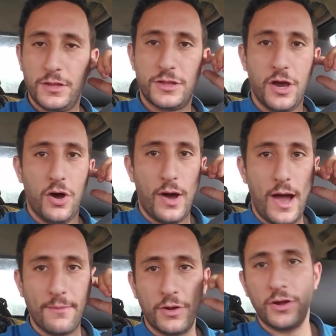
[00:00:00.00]
So
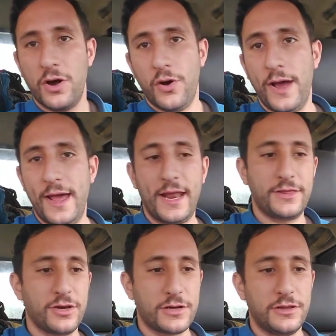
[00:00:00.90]
I'm going to go ahead. I
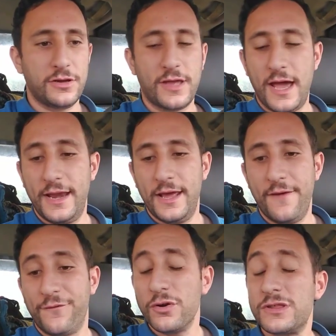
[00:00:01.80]
took a look at
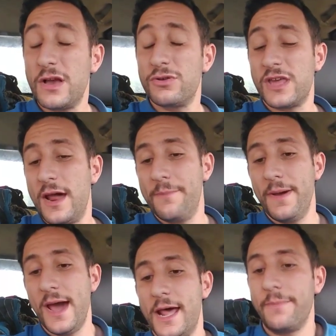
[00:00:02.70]
it. At first I was kind of
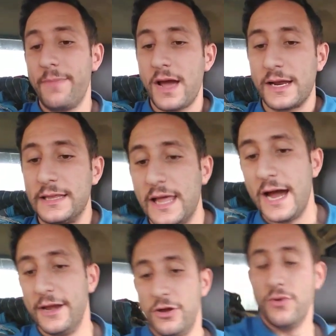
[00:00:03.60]
mad. I'm not going to
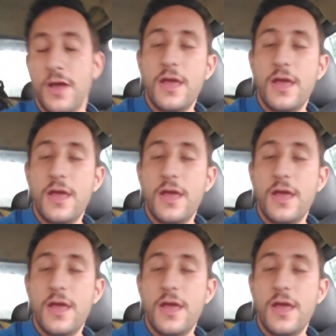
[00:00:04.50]
lie to you.